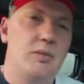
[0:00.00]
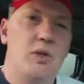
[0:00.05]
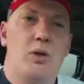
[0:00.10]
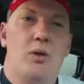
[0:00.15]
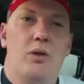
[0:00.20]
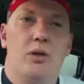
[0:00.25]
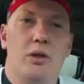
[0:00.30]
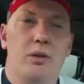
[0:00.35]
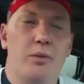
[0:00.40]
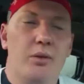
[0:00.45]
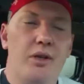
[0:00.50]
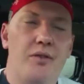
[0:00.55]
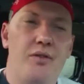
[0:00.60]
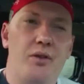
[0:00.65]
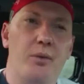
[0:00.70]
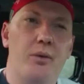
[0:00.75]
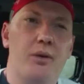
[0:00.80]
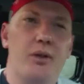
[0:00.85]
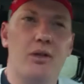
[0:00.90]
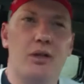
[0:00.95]
call it whatever
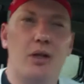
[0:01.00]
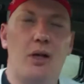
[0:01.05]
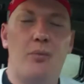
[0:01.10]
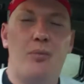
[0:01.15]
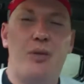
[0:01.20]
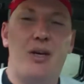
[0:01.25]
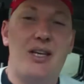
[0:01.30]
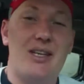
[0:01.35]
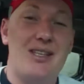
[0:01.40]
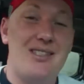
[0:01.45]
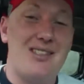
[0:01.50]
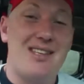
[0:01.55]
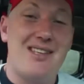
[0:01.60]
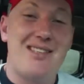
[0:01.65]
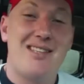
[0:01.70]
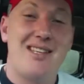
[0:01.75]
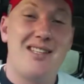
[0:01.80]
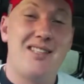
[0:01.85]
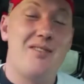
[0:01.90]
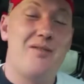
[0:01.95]
you will, appease their
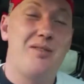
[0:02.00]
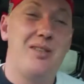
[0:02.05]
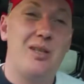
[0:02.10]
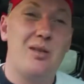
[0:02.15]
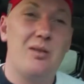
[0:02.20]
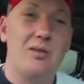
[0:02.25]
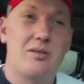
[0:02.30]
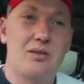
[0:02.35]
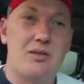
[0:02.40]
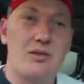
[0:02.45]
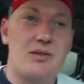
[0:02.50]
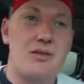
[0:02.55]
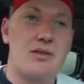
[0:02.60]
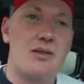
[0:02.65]
sense of guilt.